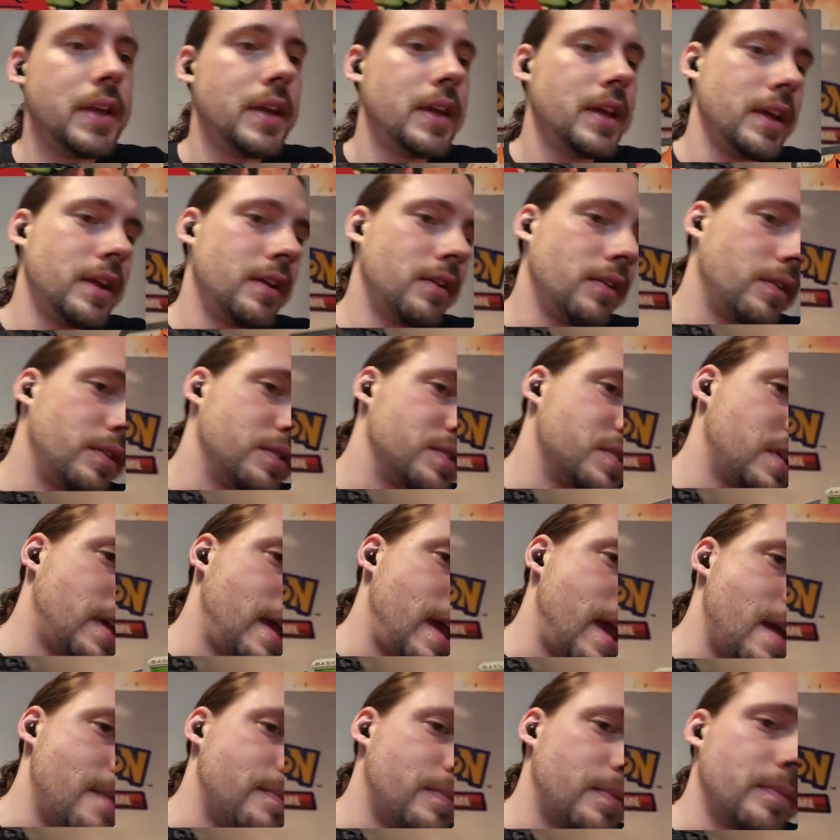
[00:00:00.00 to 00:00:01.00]
Hero's
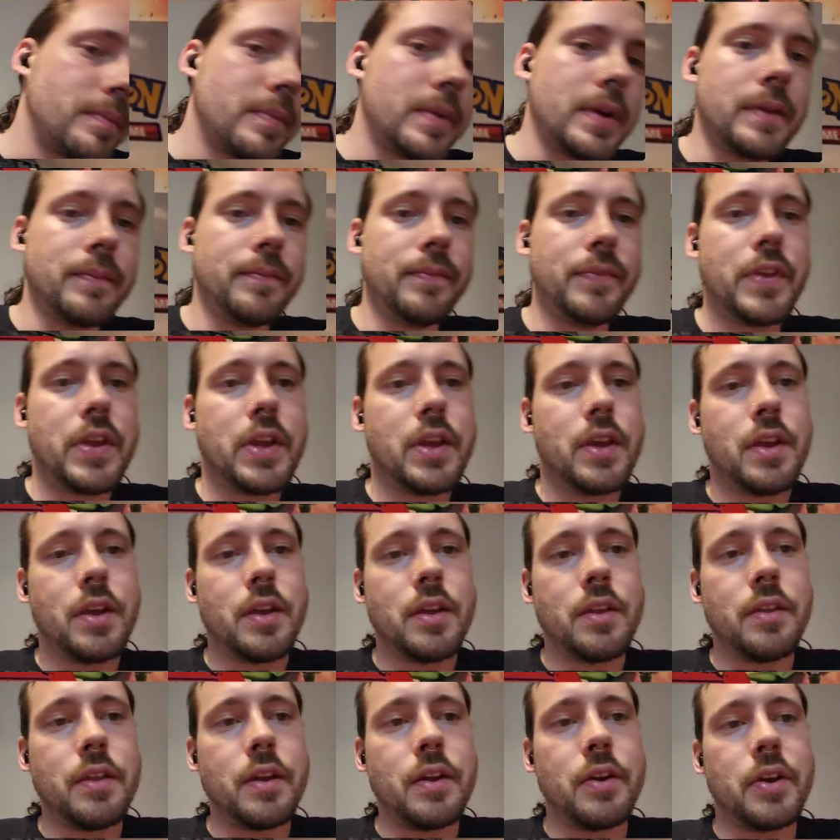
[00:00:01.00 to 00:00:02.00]
Cape, but
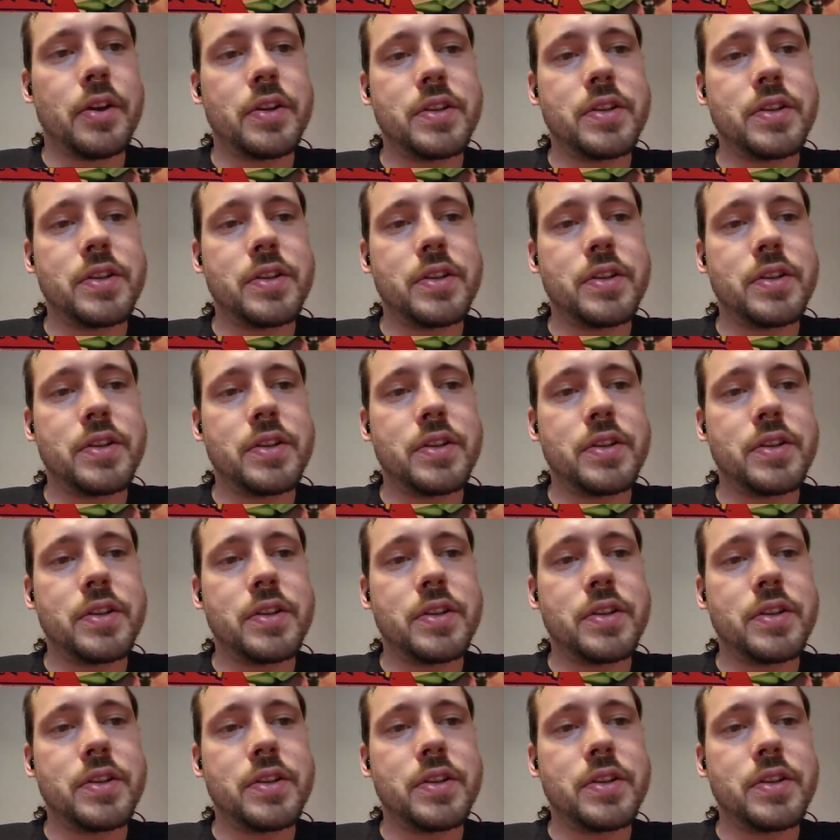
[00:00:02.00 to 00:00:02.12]
there